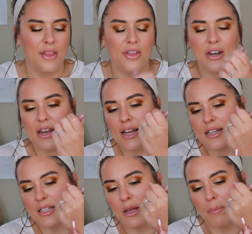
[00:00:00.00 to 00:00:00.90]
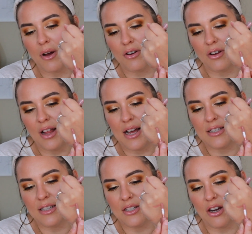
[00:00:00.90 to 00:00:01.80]
The NYX Butter
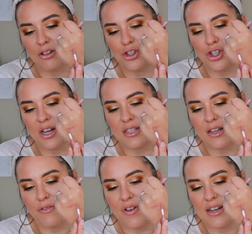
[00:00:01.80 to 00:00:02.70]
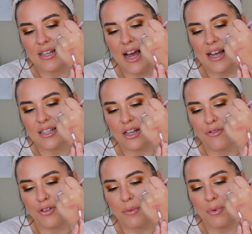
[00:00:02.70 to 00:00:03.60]
Glosses are just fantastic
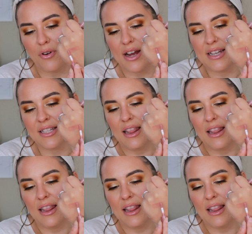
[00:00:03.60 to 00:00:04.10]
for the price.